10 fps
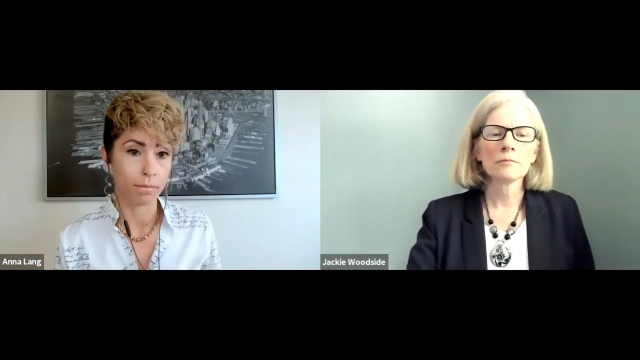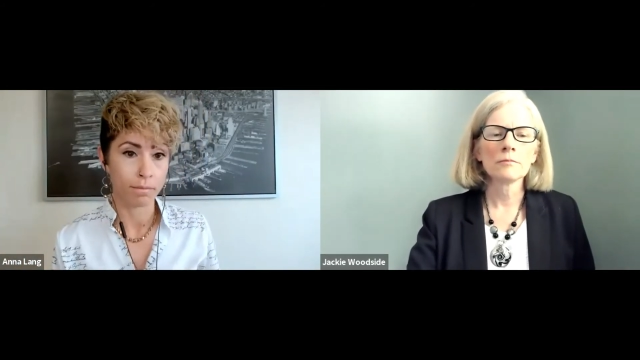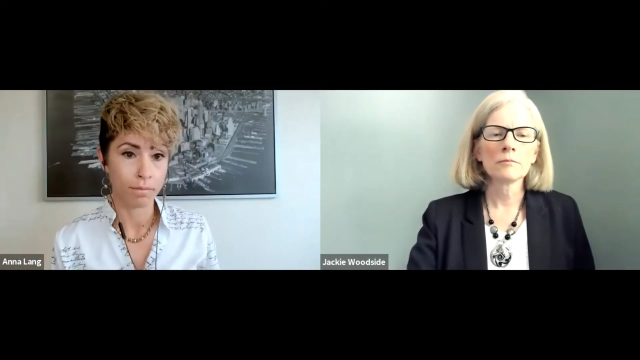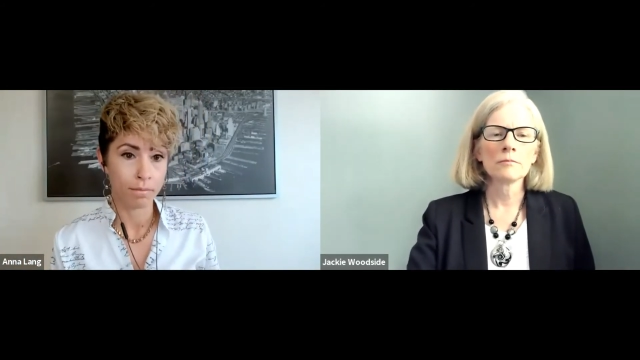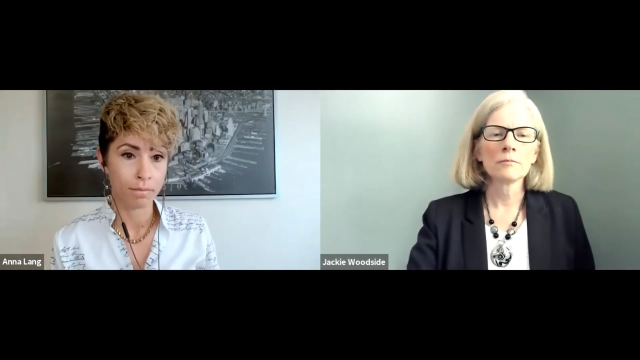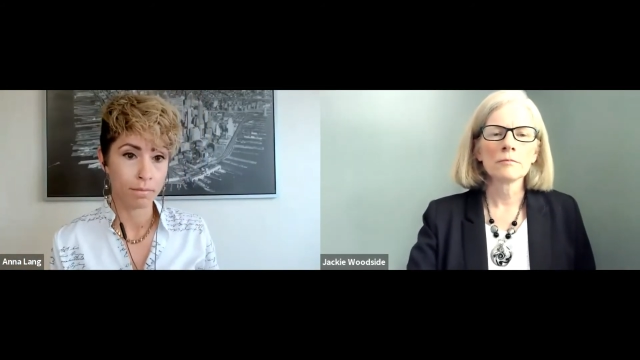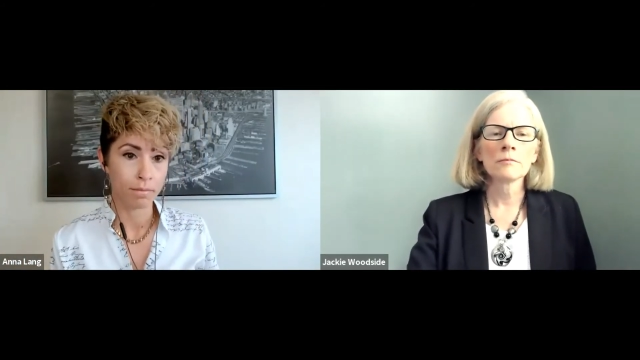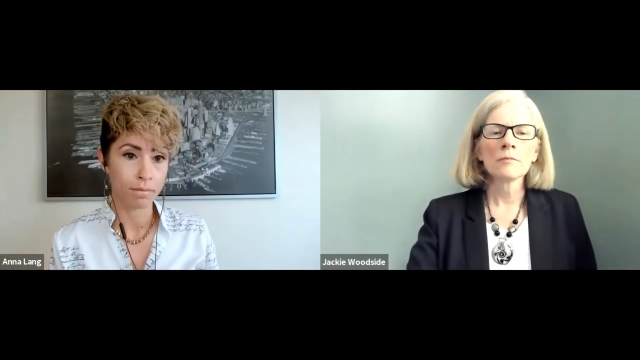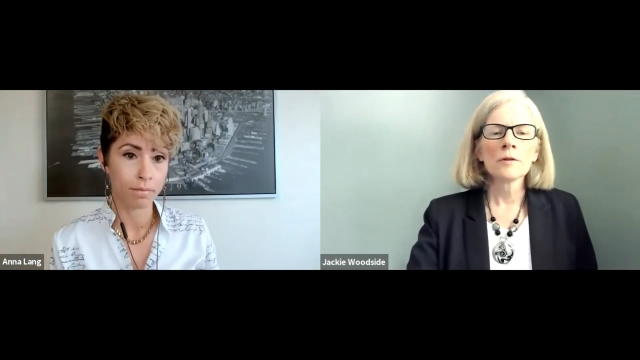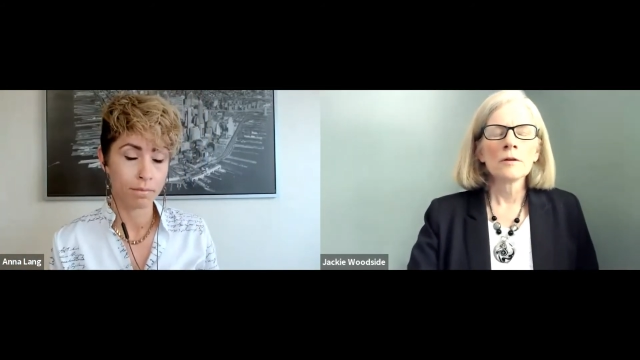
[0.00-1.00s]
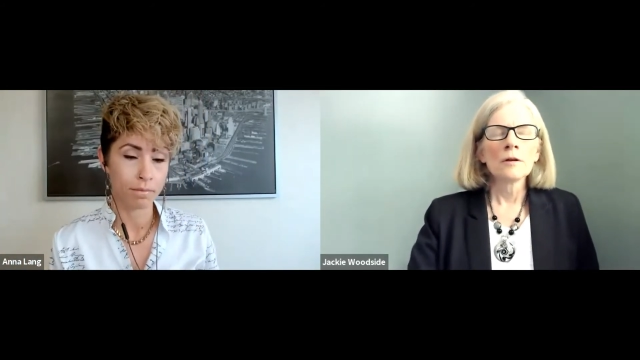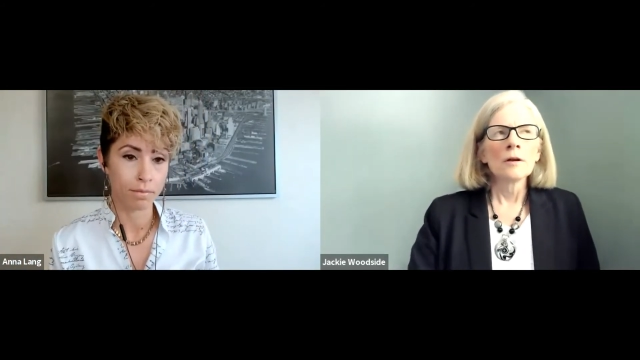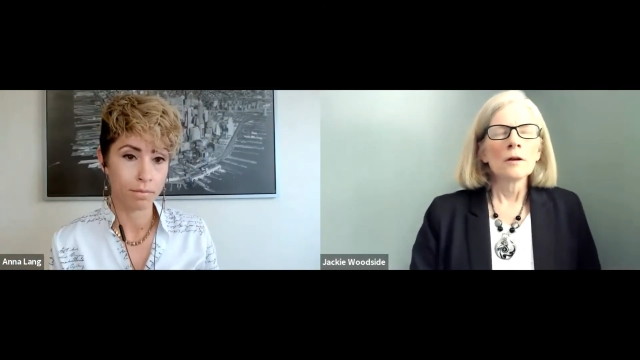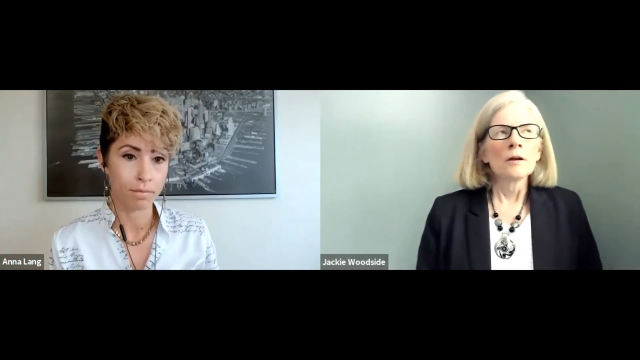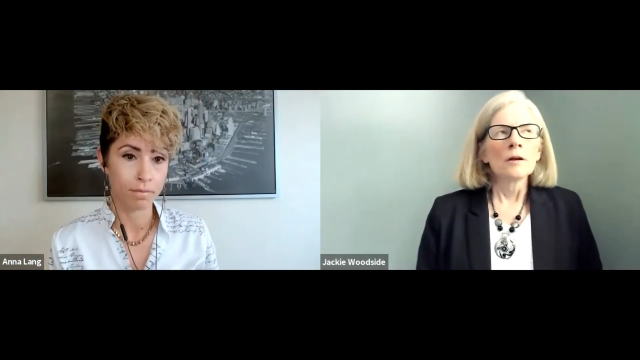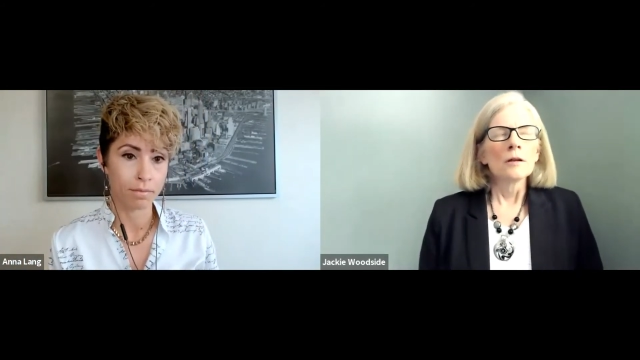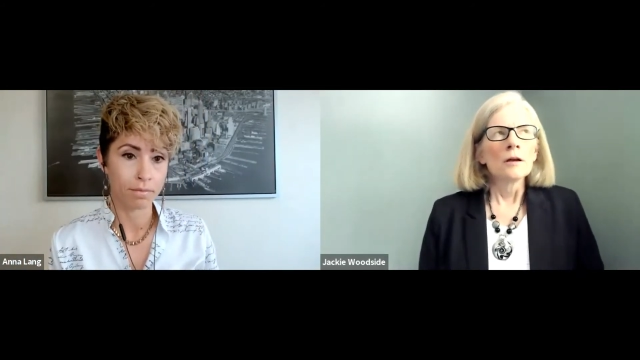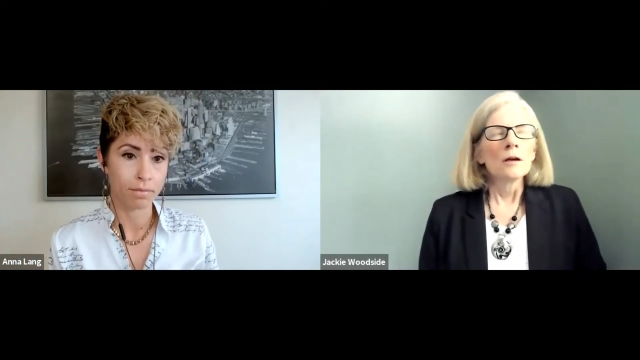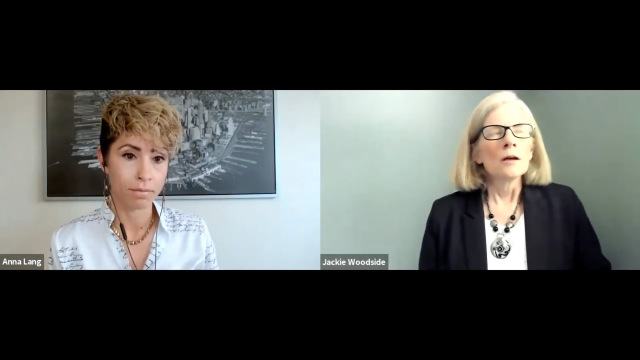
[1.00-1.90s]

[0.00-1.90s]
[no speech]